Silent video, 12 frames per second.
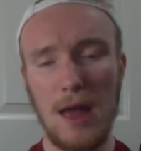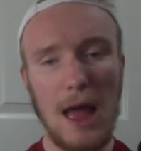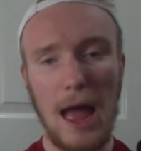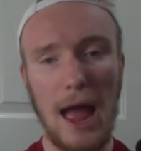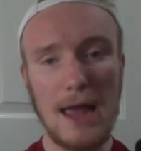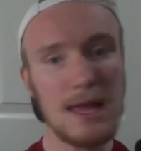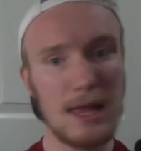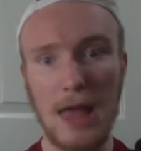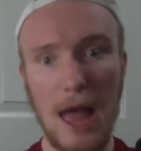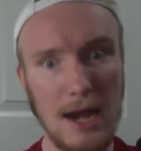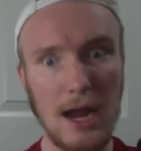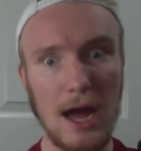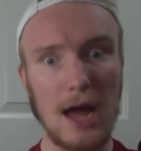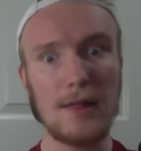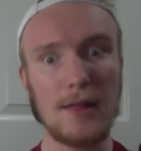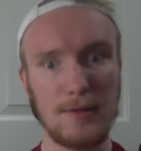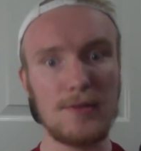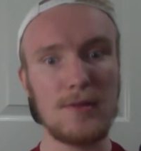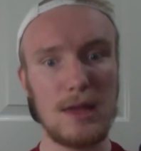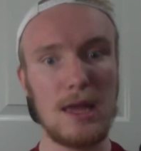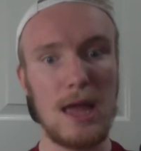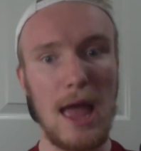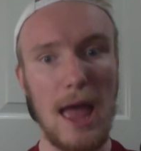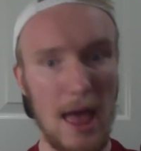I cannot
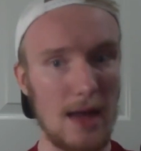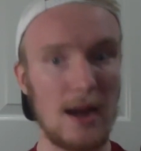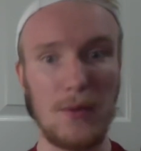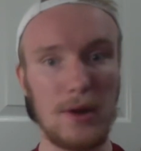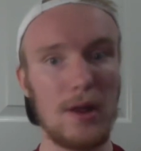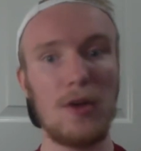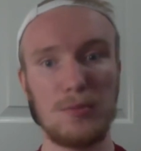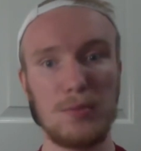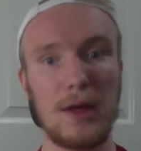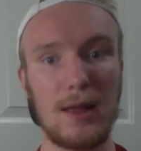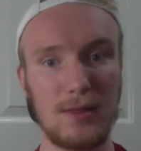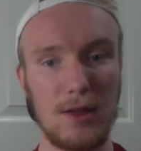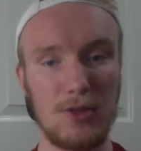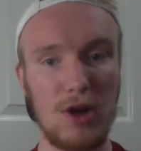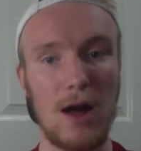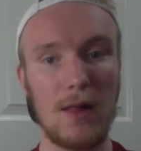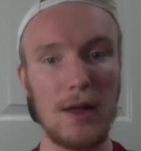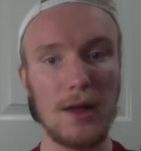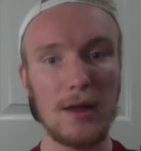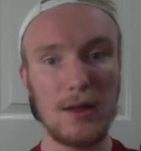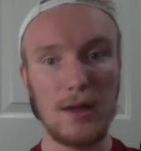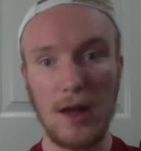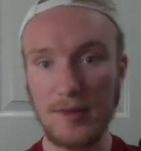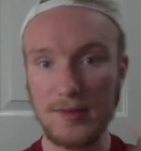see anyone else playing T'Challa
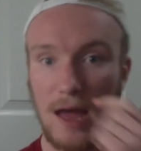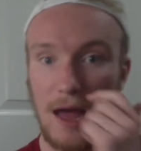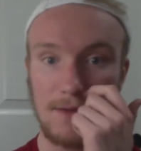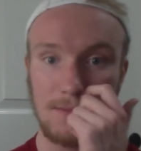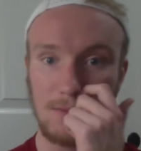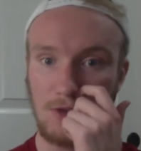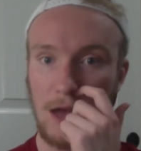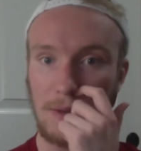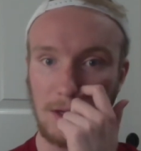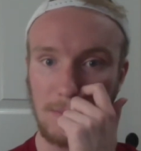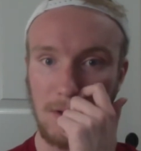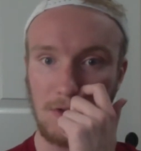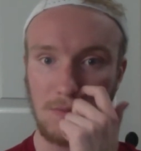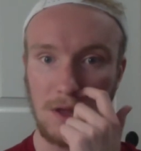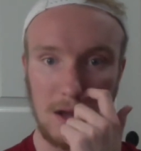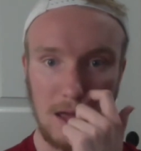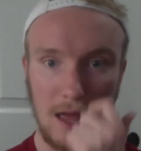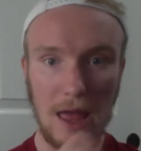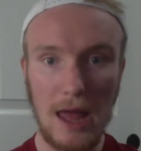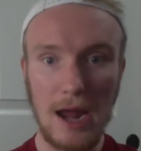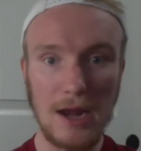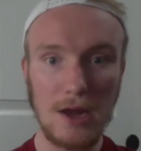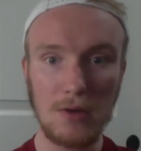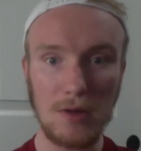aside from Chadwick Boseman. And I
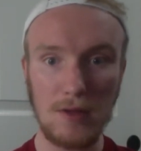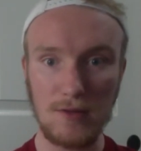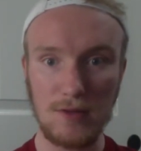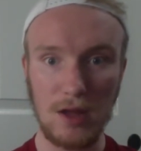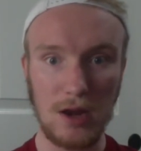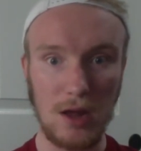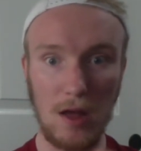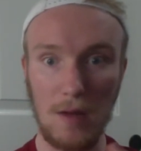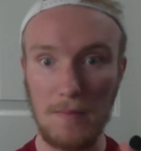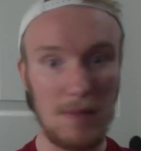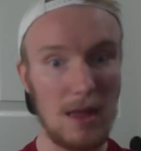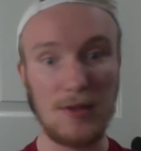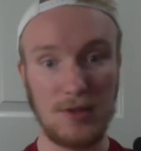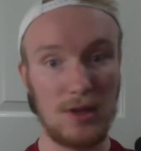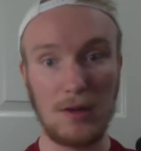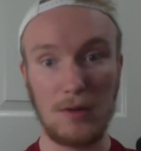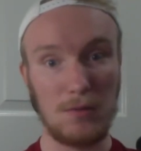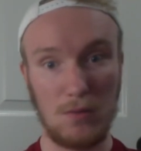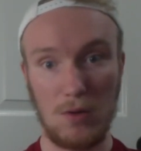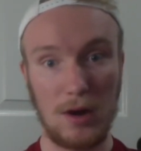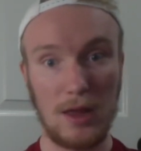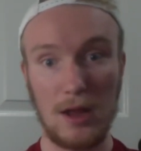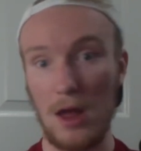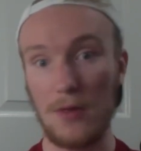know he's done amazing
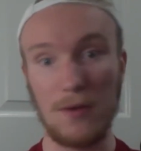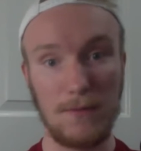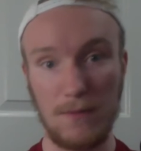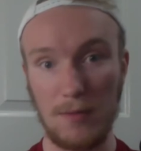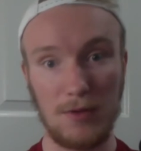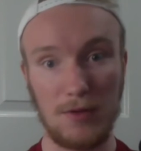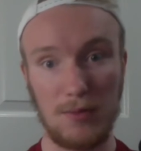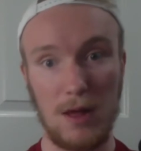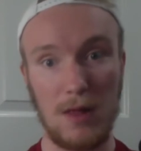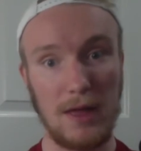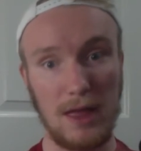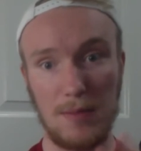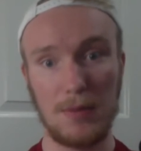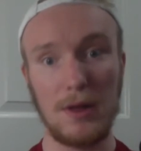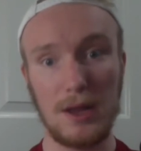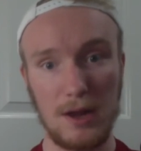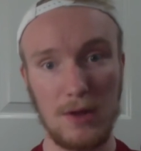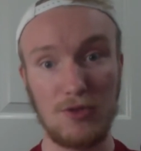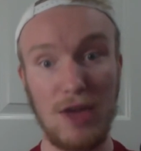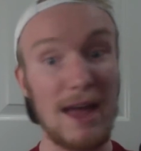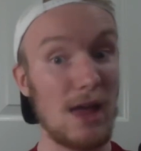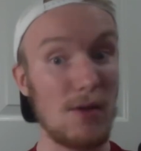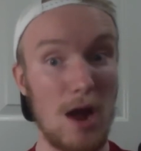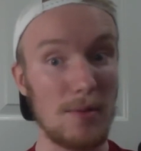work in other films as well. Like, he played
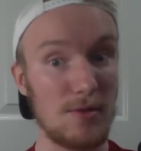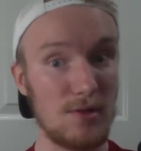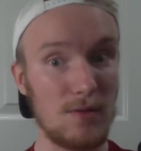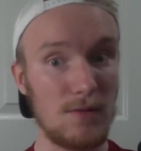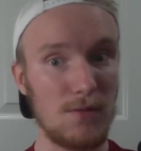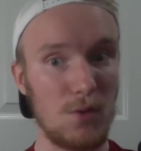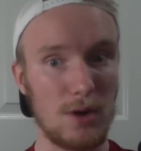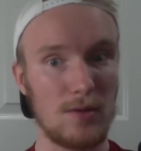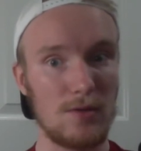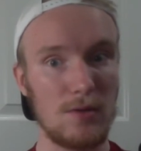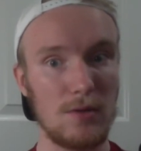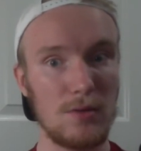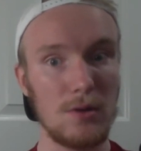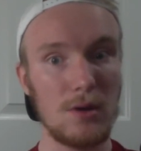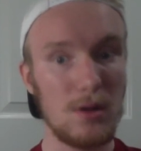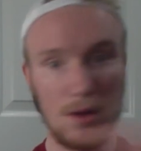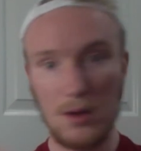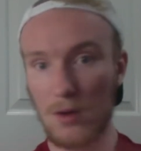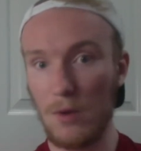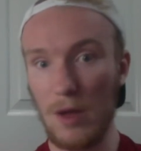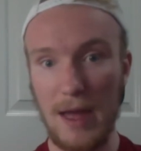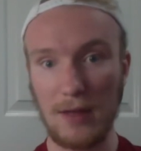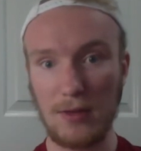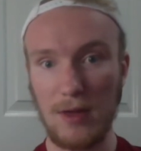Jackie Robinson in 42 way
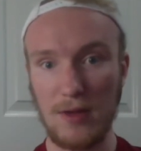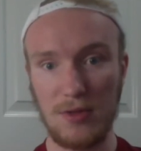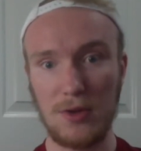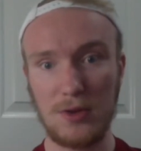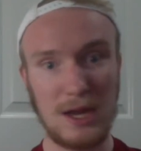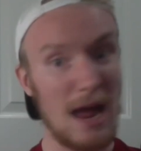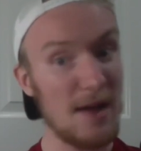back in 2013.